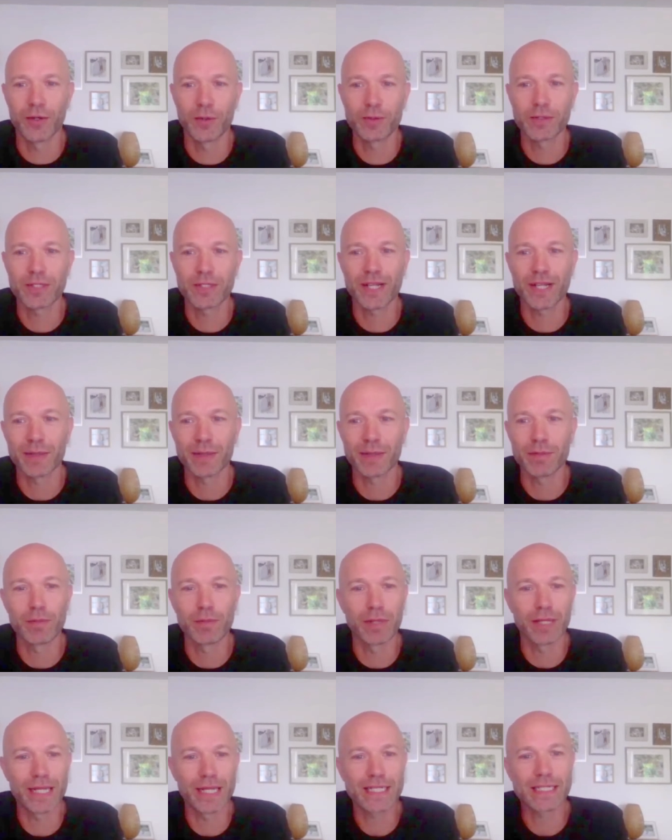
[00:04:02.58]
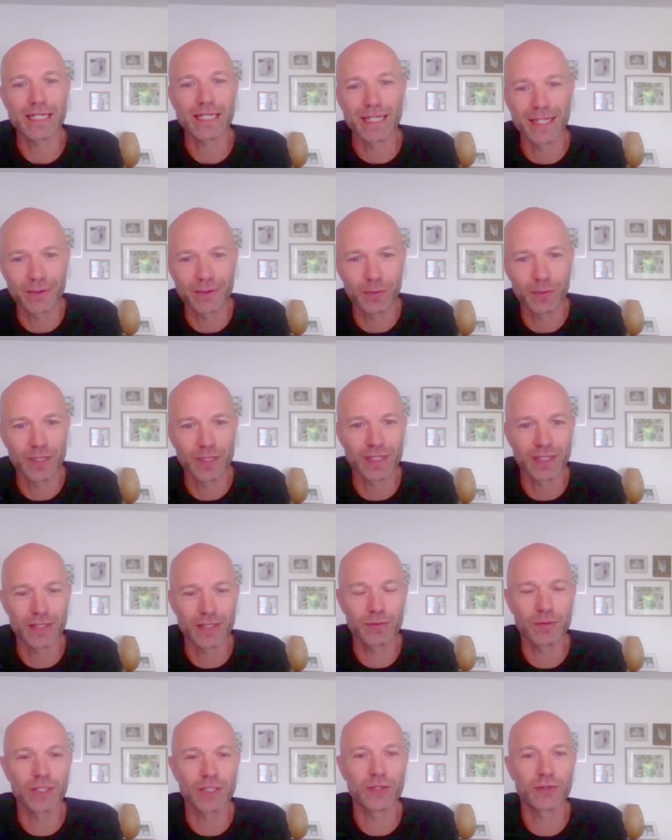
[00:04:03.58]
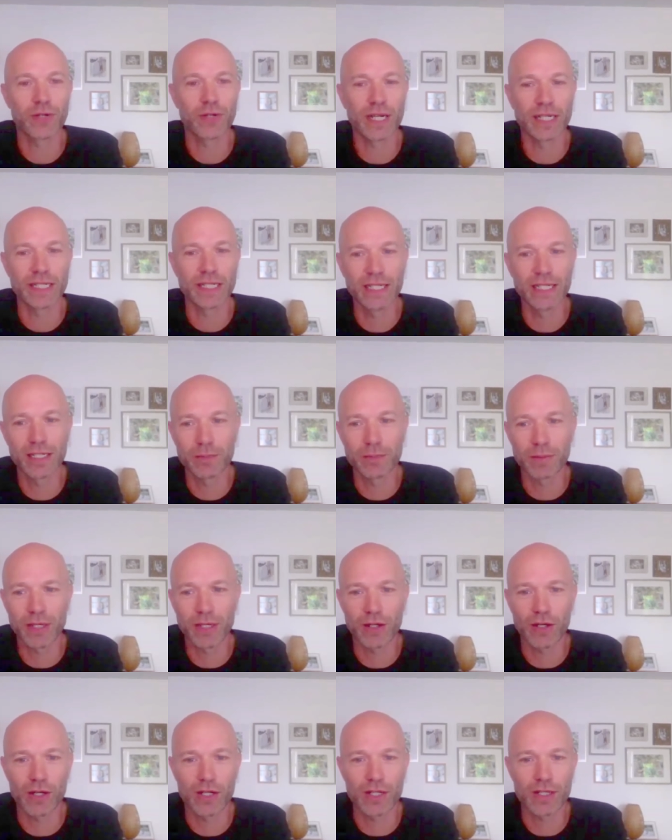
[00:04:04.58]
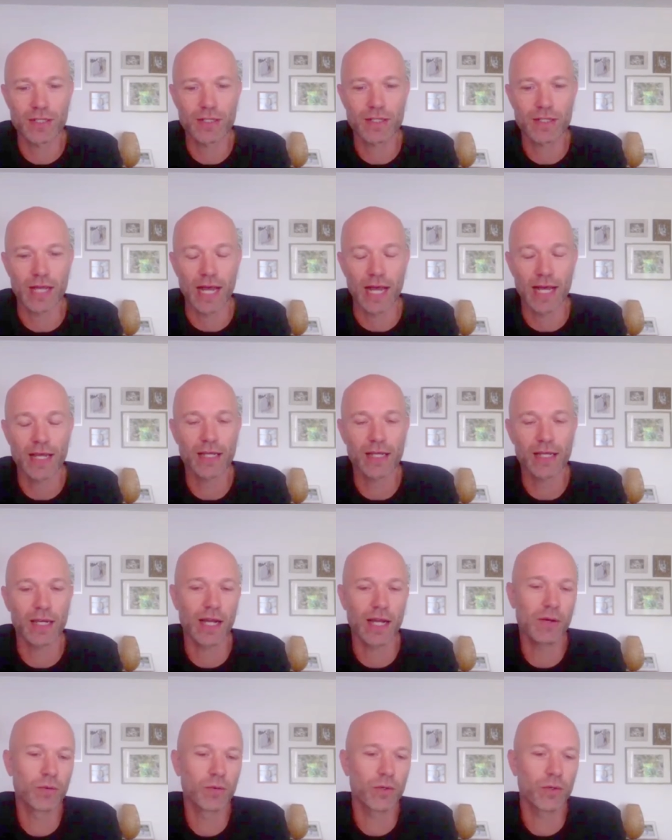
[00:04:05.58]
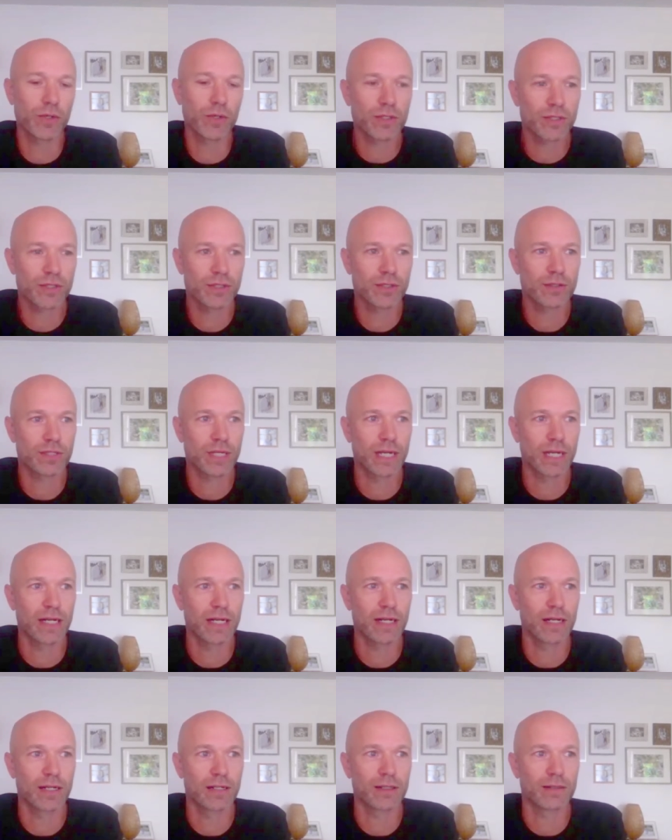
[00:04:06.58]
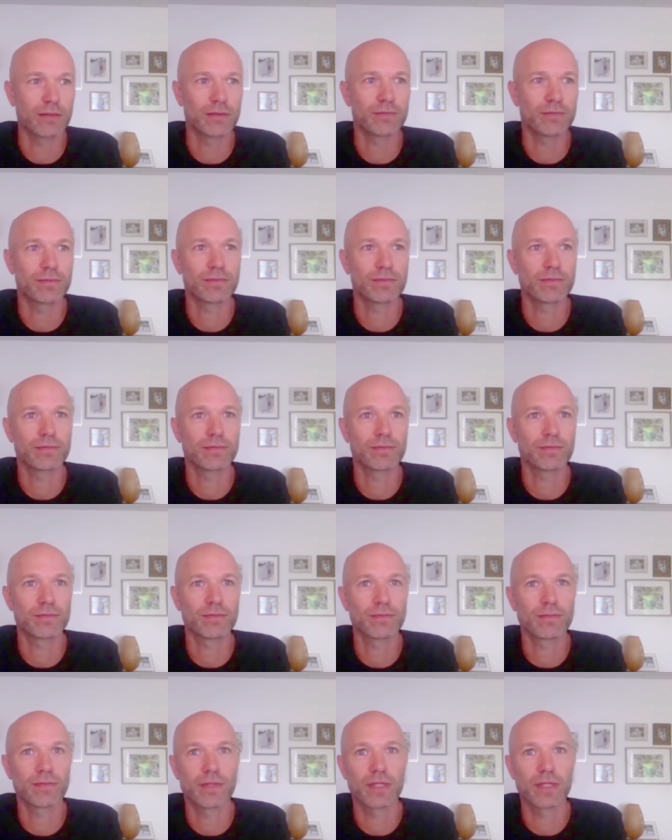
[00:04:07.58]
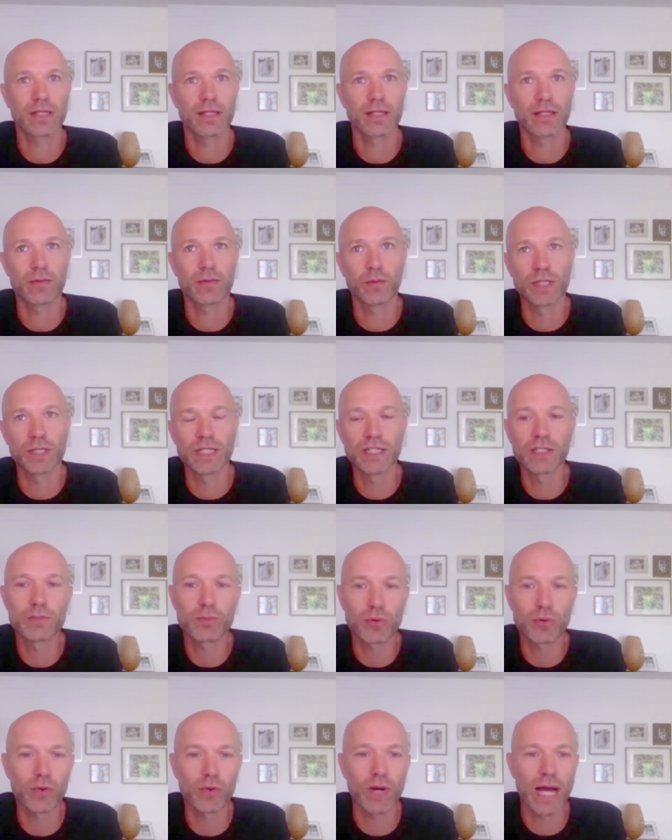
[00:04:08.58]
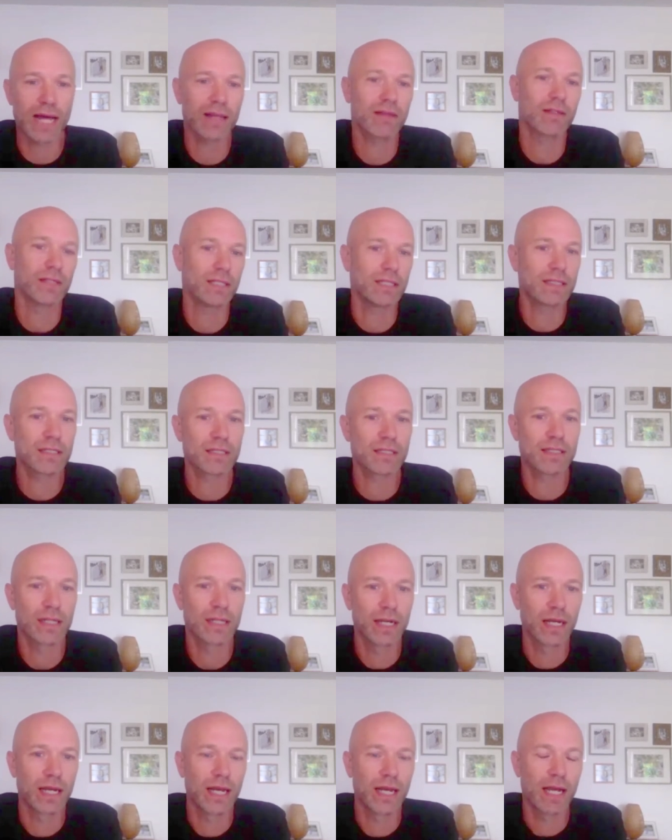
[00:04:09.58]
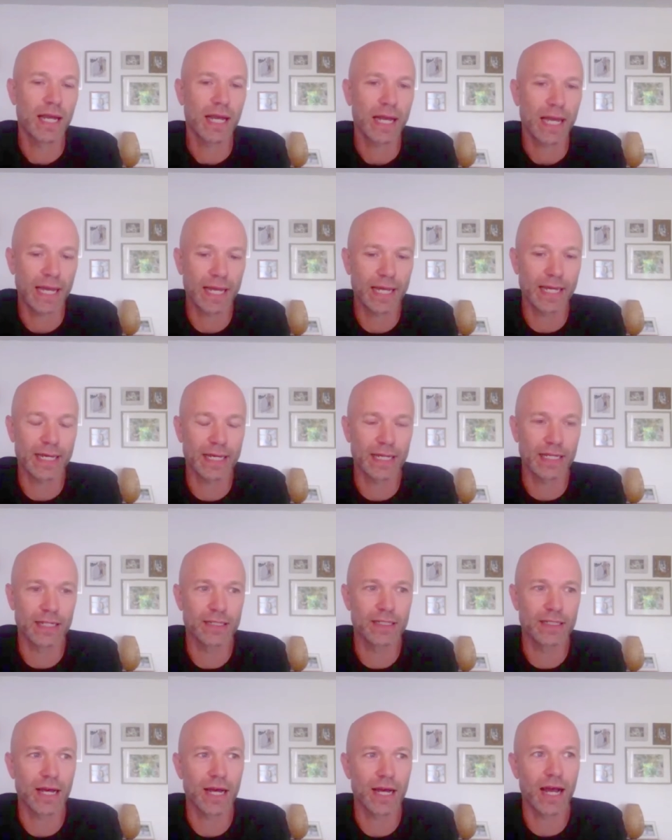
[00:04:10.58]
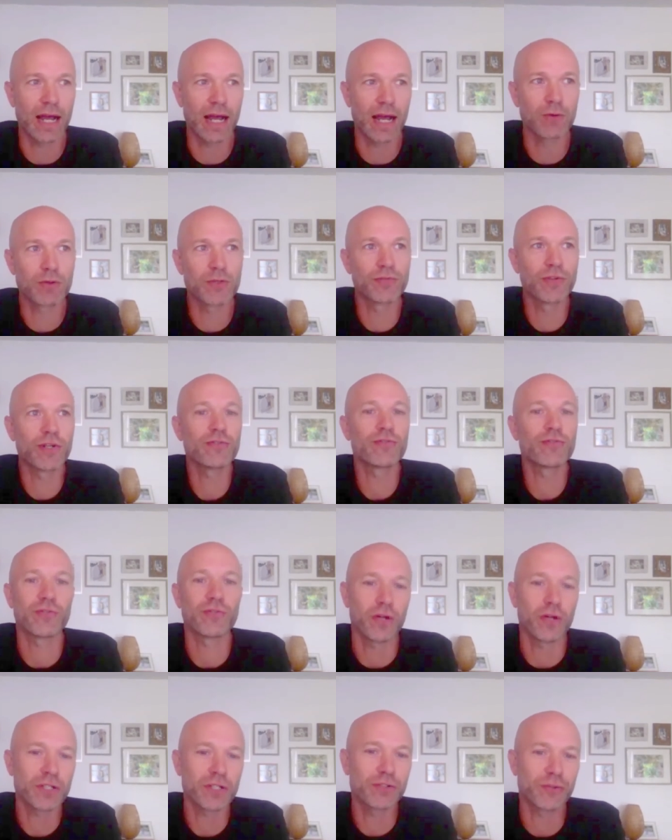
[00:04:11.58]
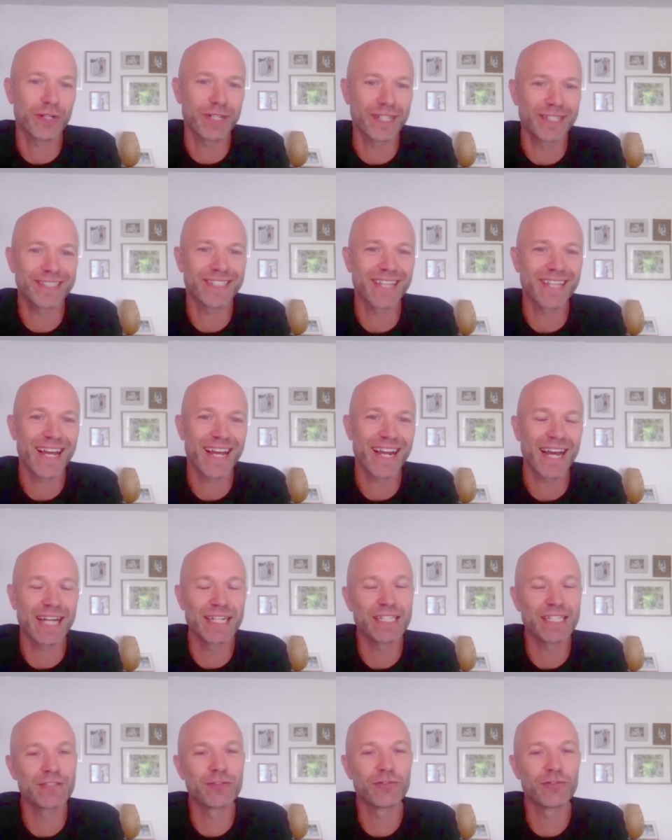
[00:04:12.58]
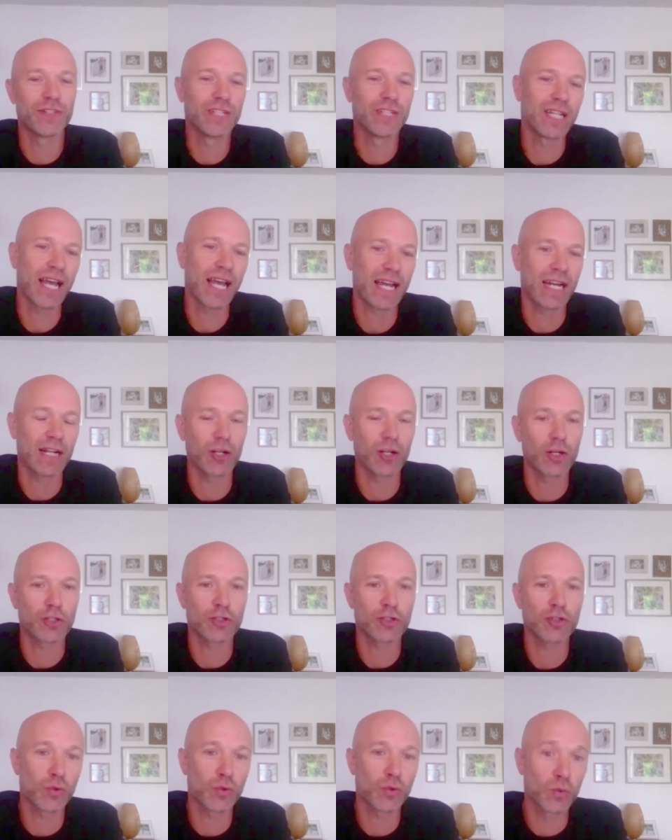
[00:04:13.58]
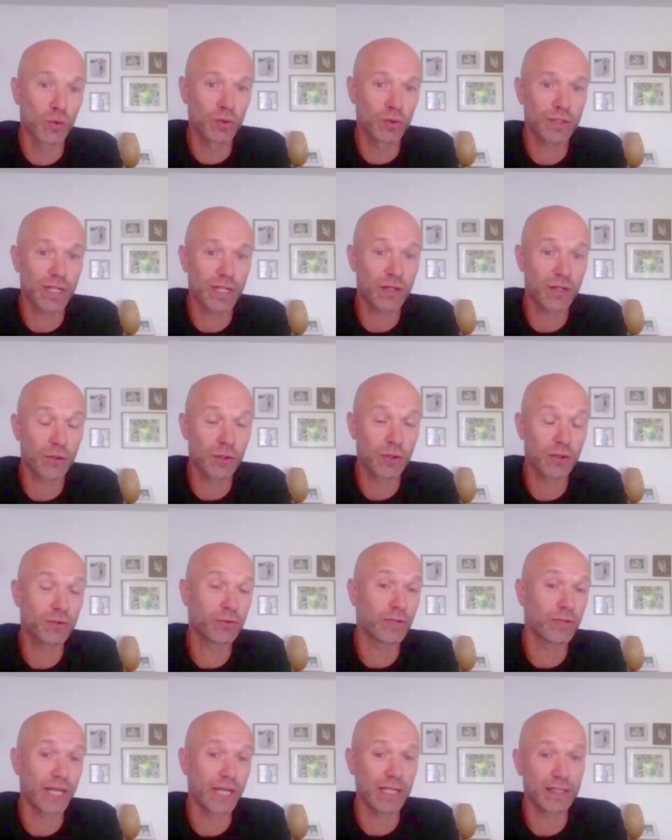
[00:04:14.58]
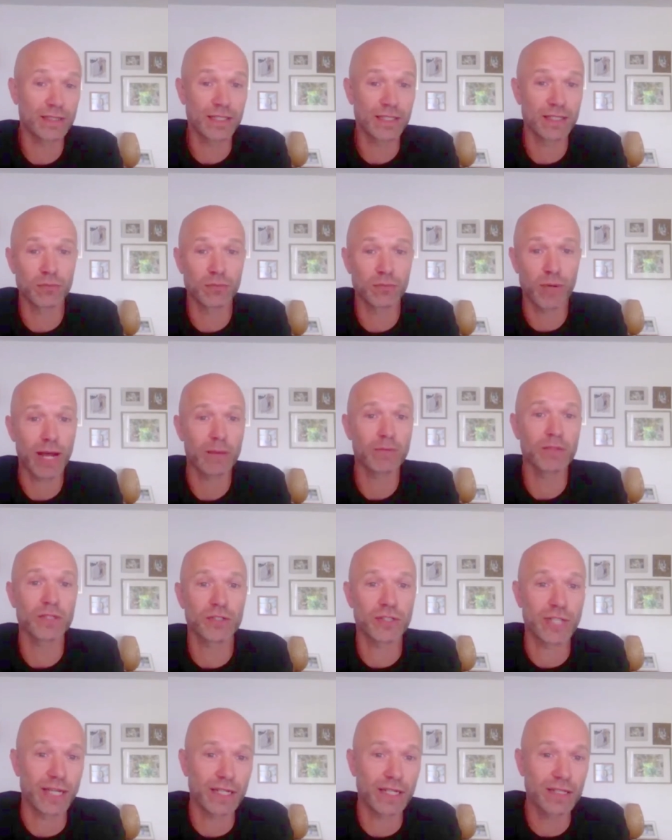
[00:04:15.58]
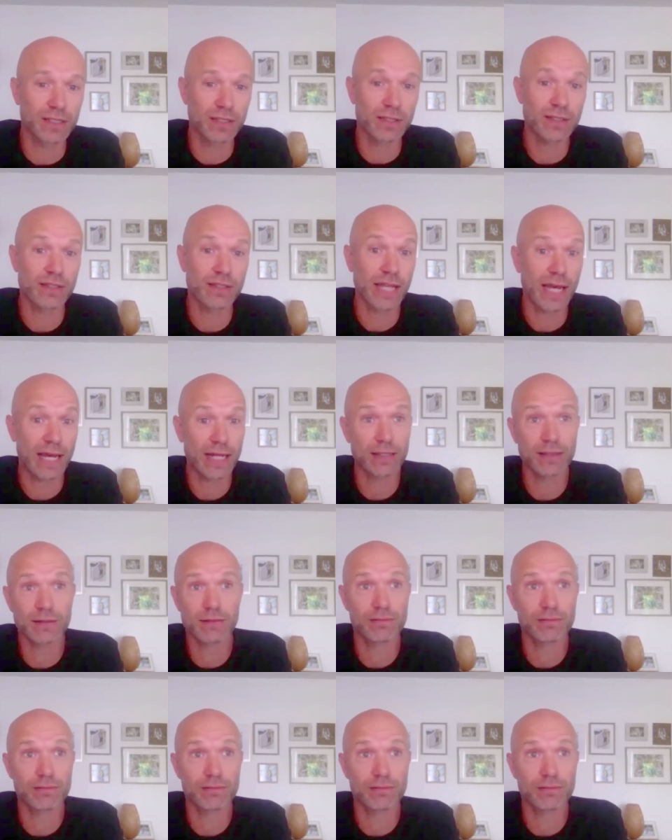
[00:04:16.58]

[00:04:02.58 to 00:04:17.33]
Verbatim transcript: almost like a blessing with the with the dry needling because I I worked uh, with these pro athletes, and I was very frustrated that I didn't feel I had a lot of tools that could create these rapid changes that